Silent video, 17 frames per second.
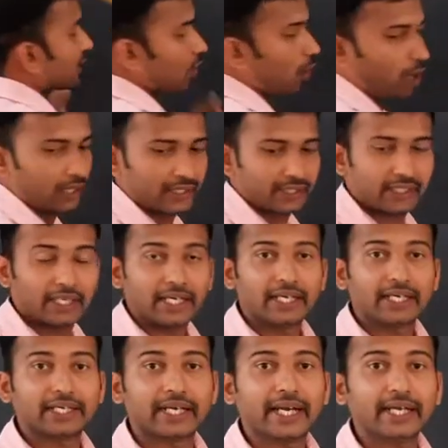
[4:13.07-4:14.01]
called
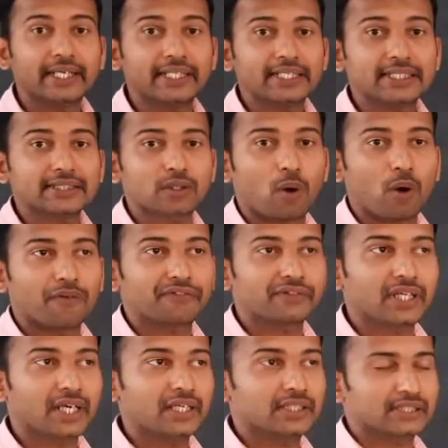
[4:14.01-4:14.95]
radius of
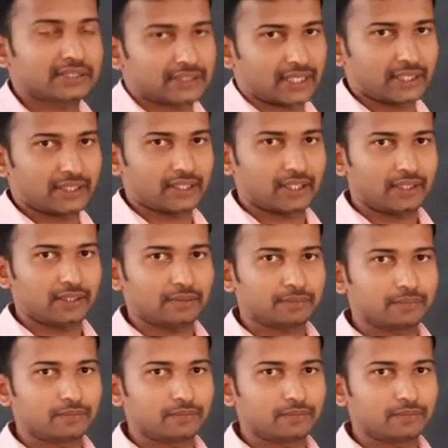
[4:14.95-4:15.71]
the circle.